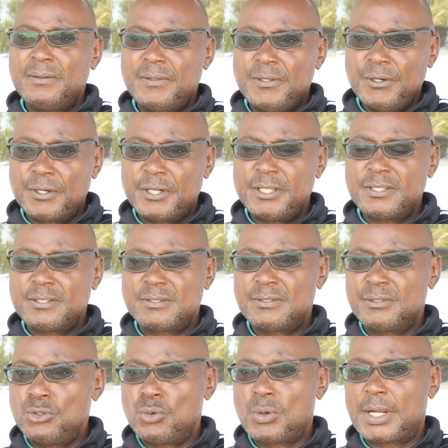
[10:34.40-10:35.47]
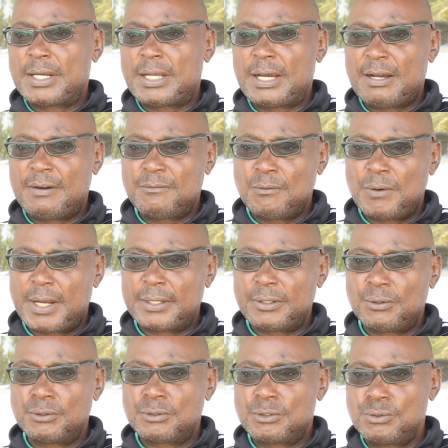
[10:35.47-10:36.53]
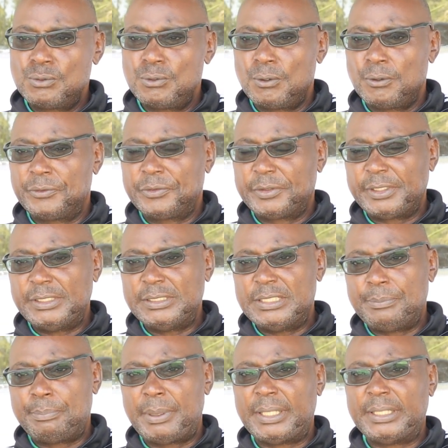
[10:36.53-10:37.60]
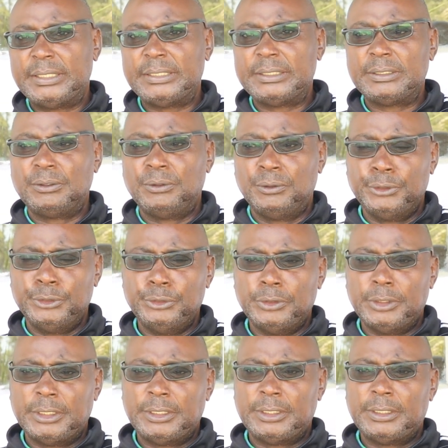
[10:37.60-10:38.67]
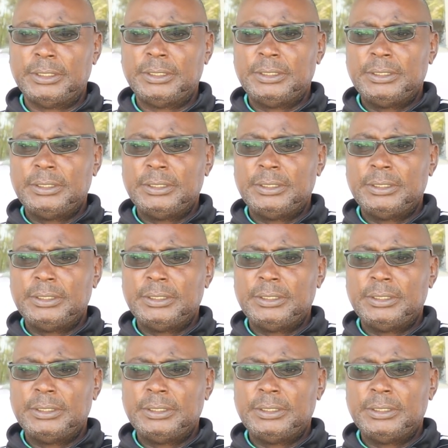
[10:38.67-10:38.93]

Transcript: you can have 1 or 2 or 3 depending on your